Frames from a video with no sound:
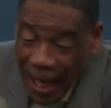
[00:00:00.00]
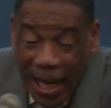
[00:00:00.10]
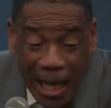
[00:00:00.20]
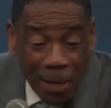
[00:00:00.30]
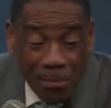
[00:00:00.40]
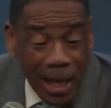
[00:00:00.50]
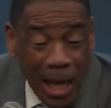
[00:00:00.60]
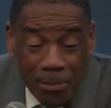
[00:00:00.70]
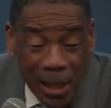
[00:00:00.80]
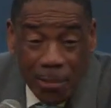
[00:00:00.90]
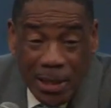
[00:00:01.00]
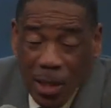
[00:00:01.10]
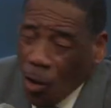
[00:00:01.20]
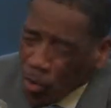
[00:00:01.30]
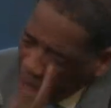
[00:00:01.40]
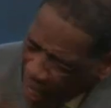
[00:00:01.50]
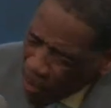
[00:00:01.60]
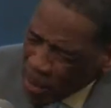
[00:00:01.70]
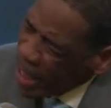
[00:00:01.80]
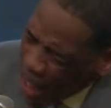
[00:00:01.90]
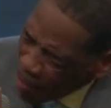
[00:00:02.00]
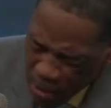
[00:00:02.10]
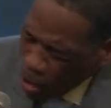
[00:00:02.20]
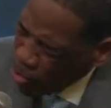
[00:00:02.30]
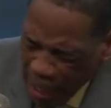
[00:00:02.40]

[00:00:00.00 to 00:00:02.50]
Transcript: And I'm telling myself, oh, they happy.